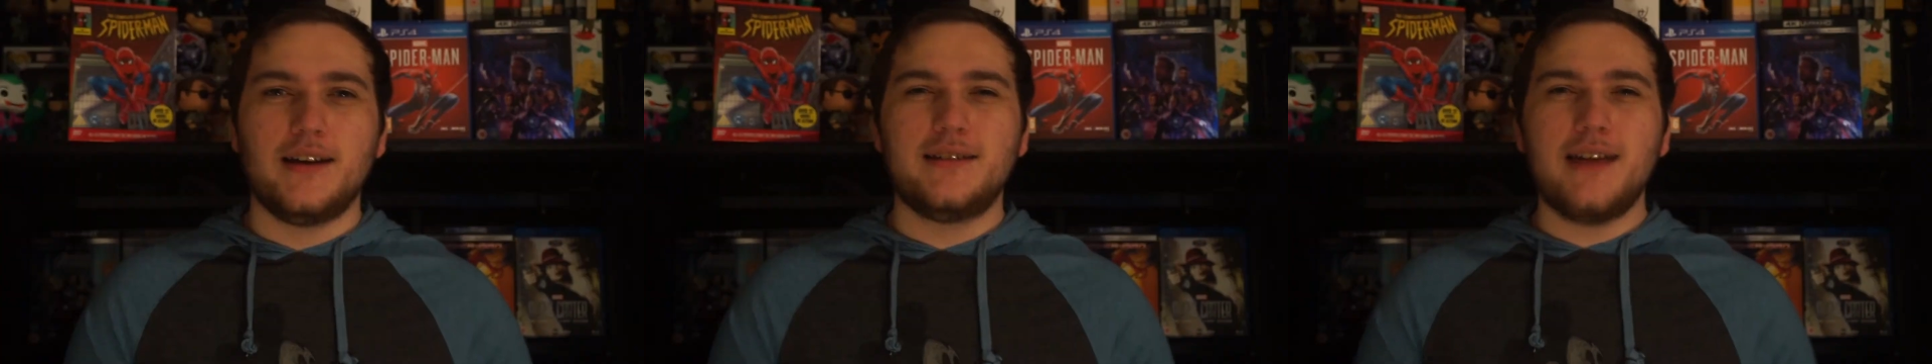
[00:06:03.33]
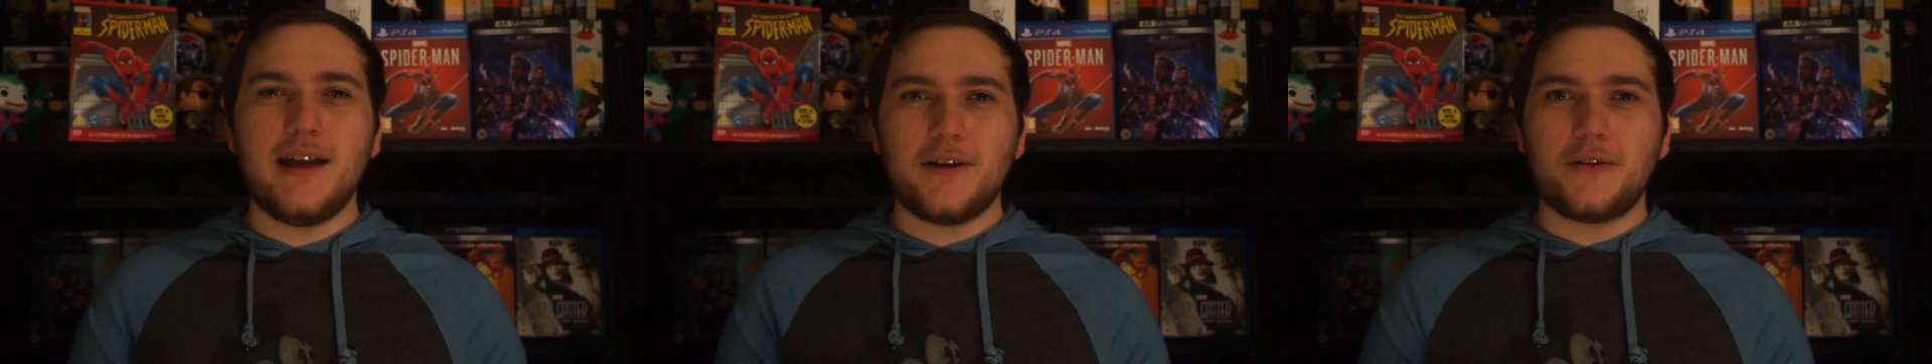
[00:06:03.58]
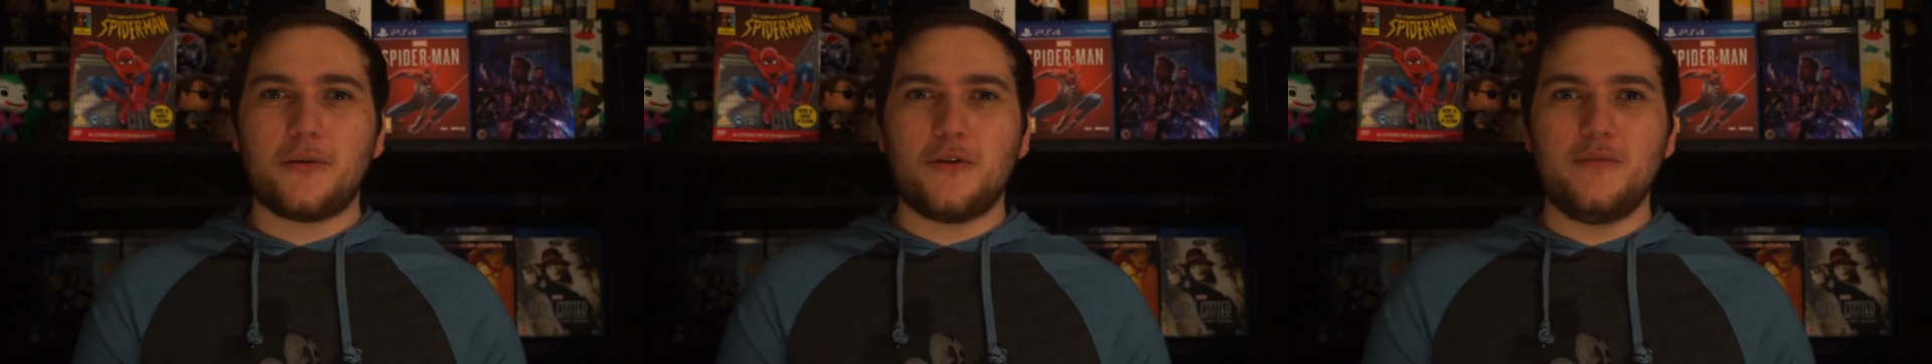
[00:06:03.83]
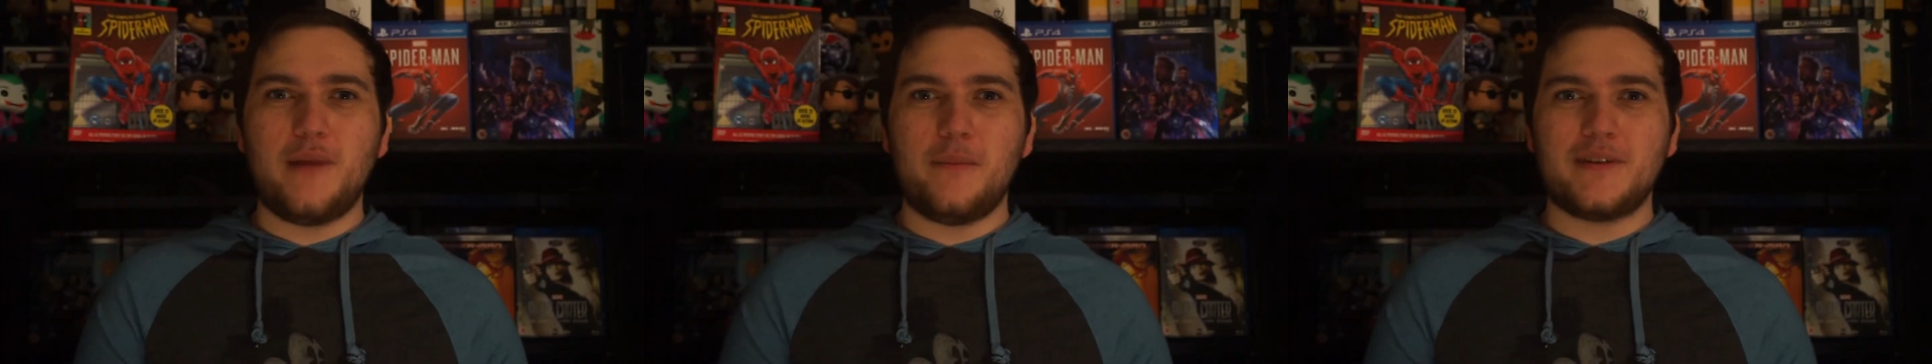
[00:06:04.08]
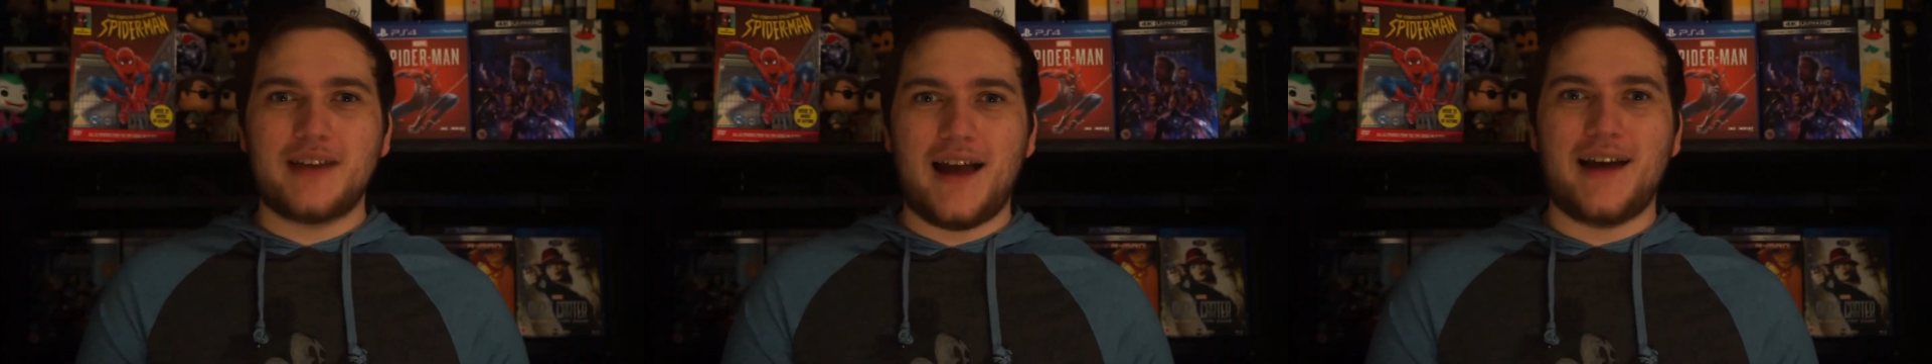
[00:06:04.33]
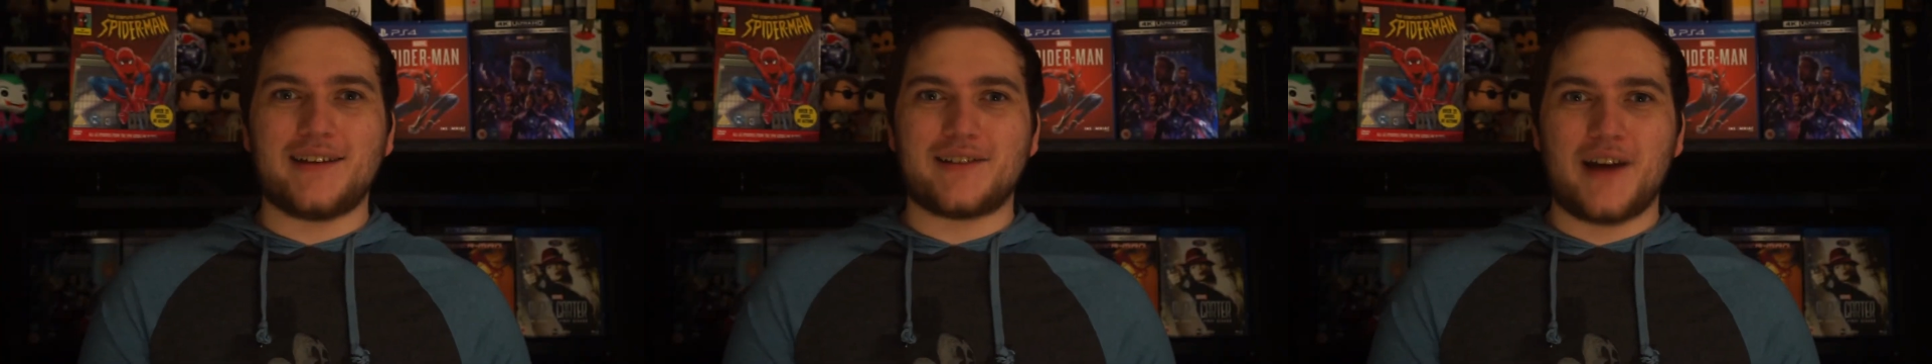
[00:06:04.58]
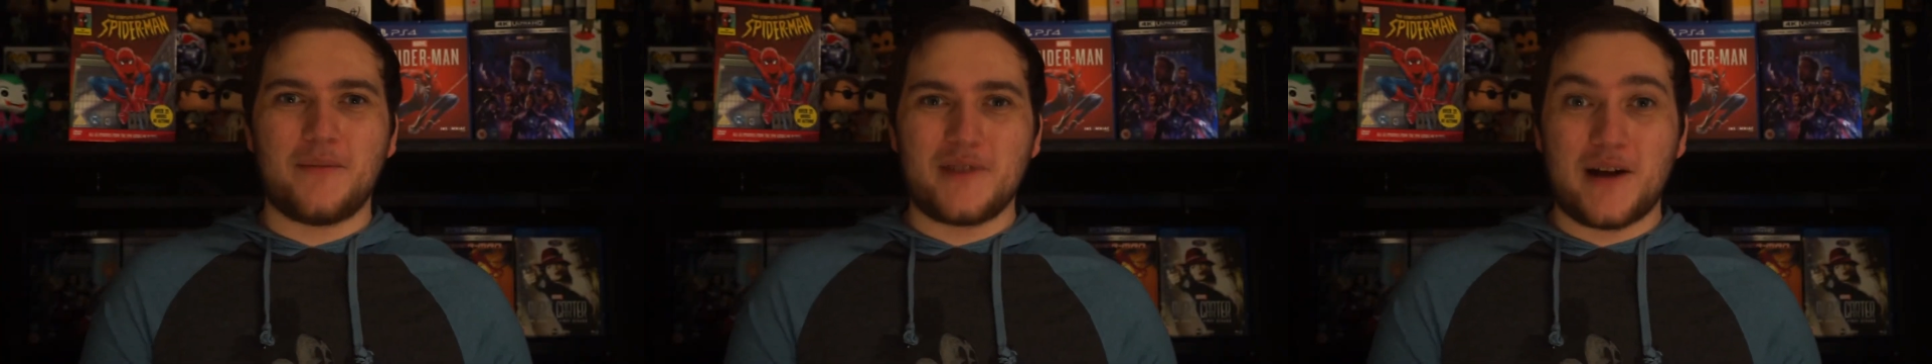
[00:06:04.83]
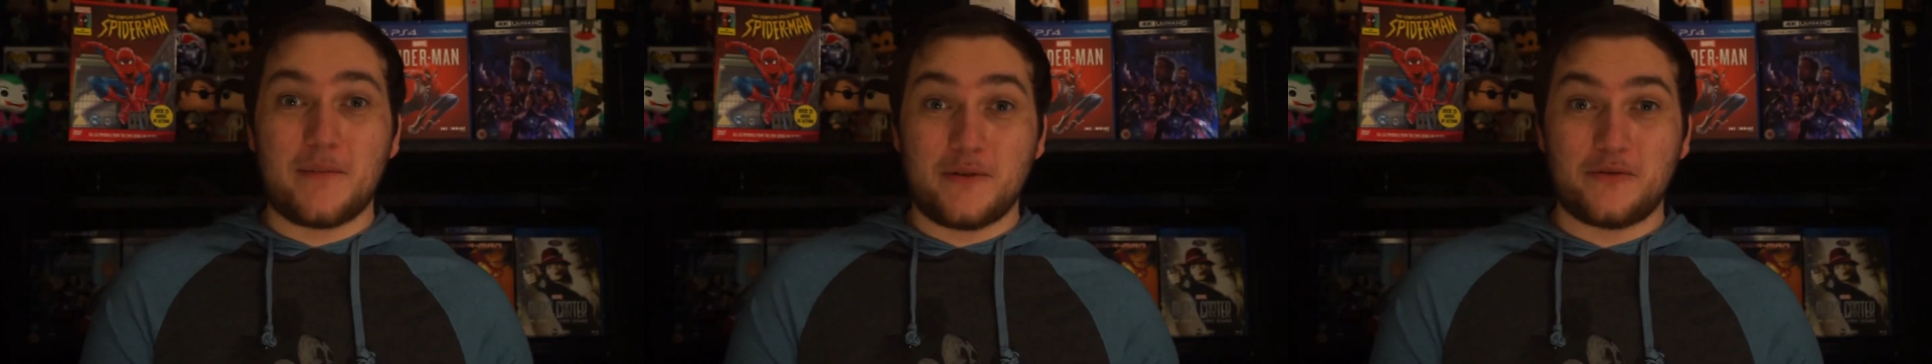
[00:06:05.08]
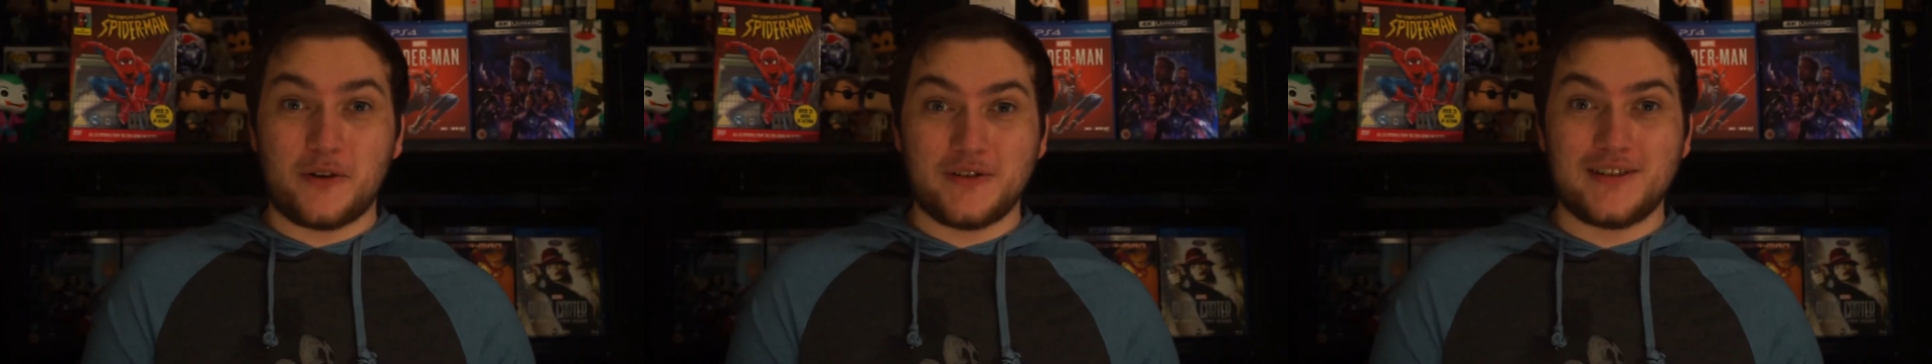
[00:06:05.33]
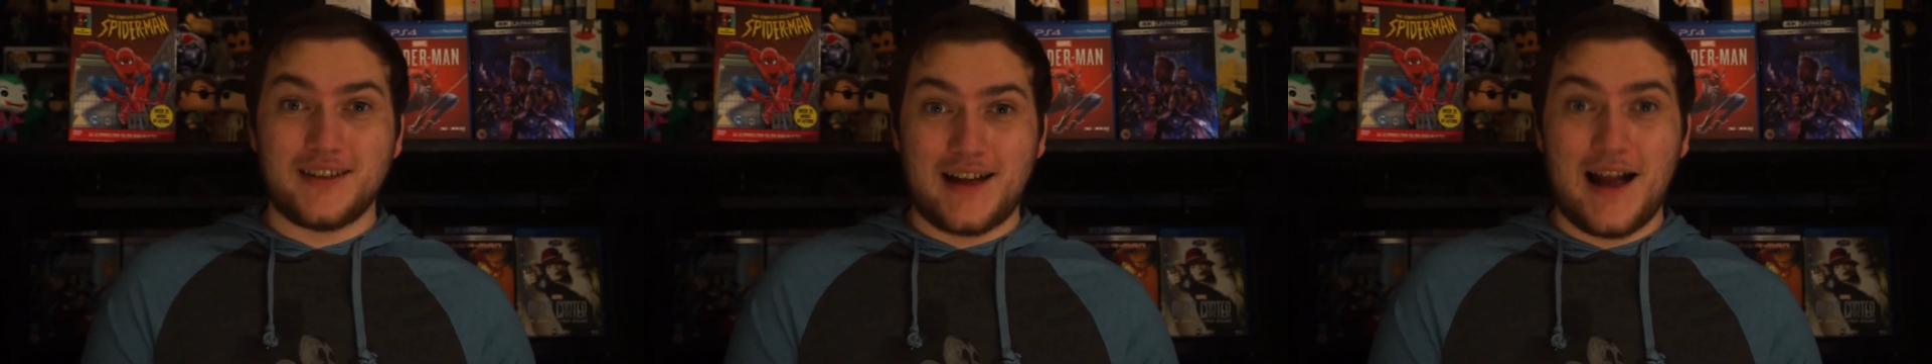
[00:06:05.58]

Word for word: Is that a crew member's hand coming up in front of the